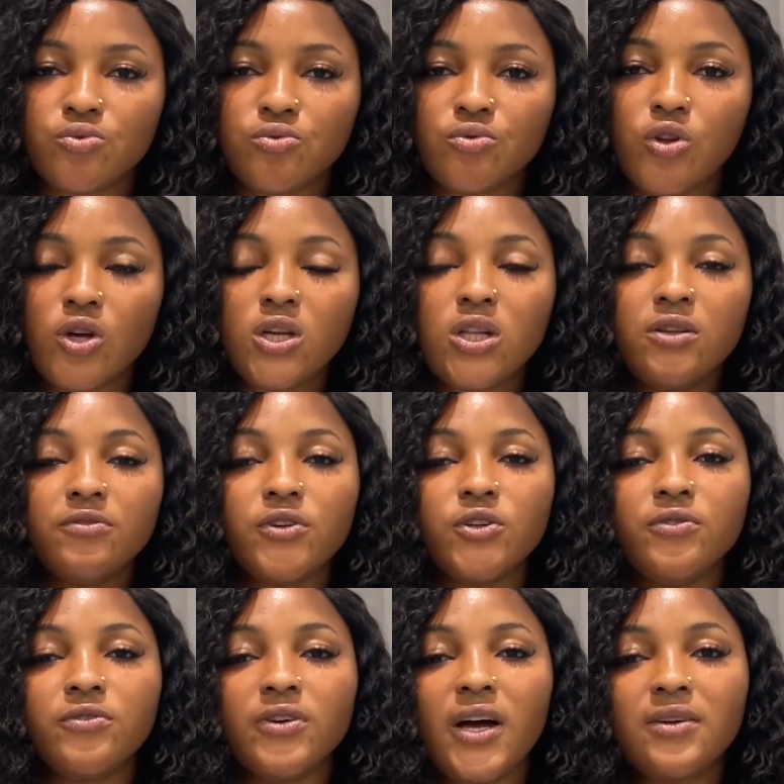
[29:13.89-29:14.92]
Luckily for you,
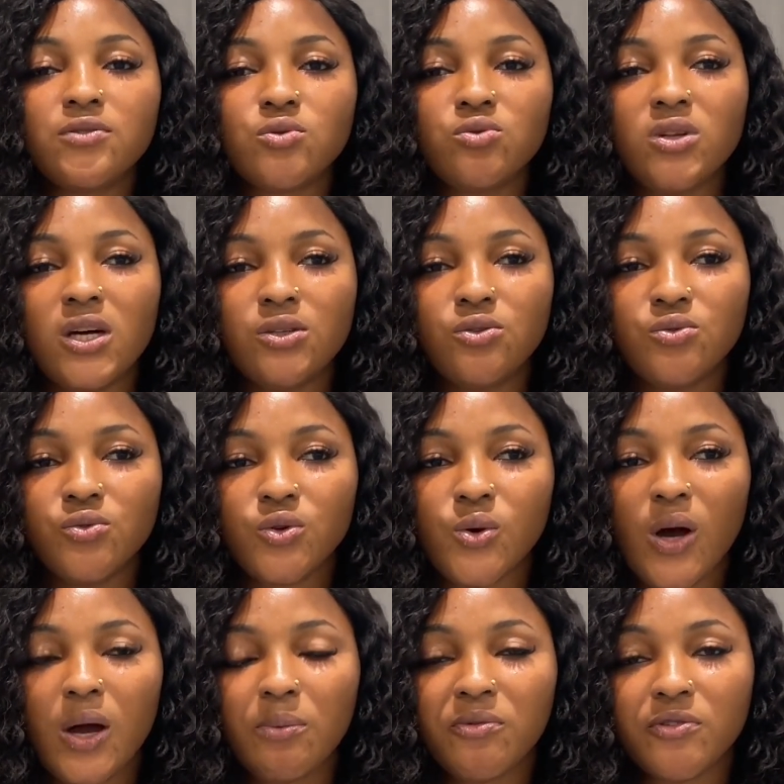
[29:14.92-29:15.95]
if you have school that don't
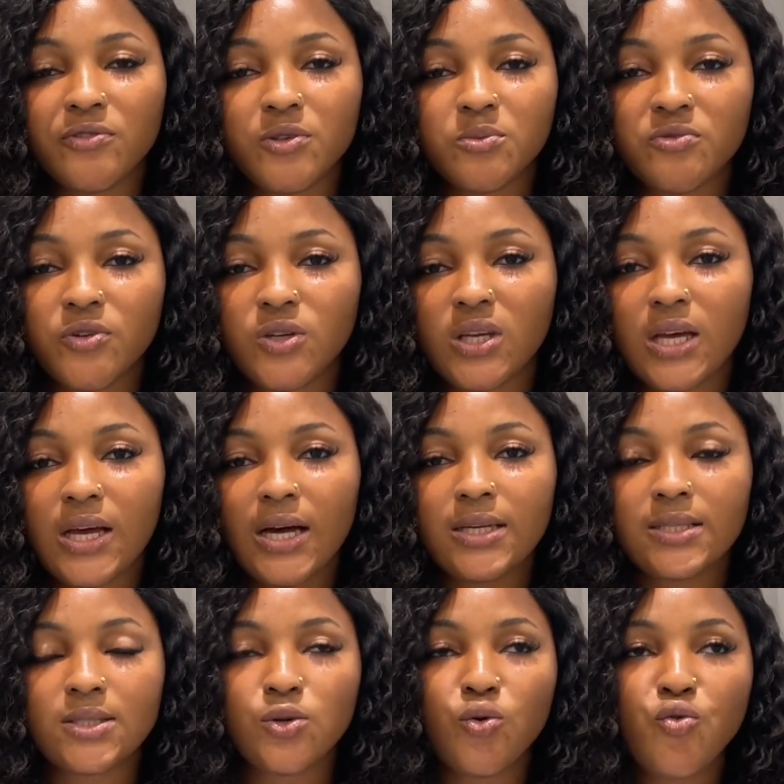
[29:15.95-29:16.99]
require proof of funds before you get CAS,
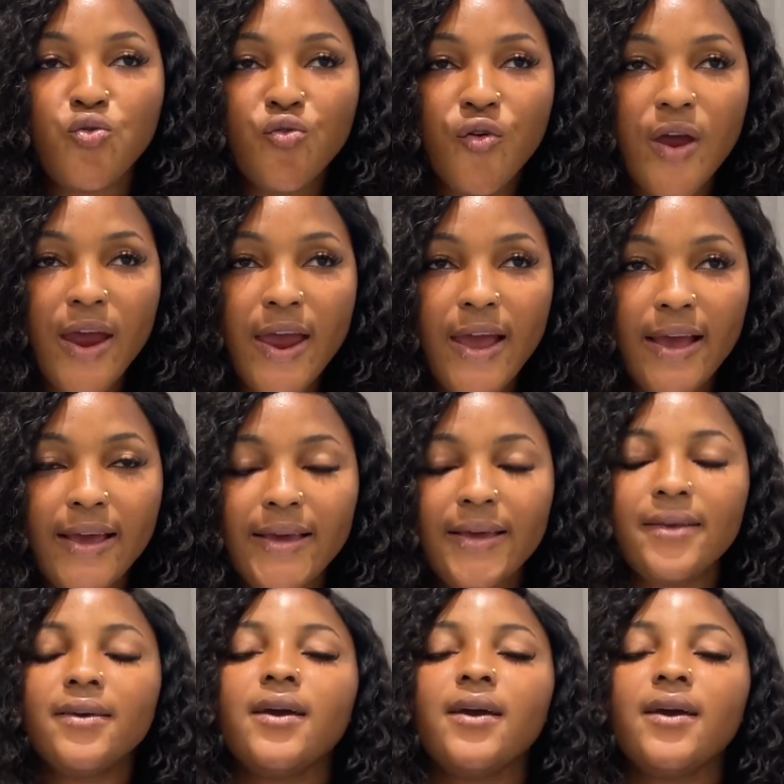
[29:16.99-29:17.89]
hooray!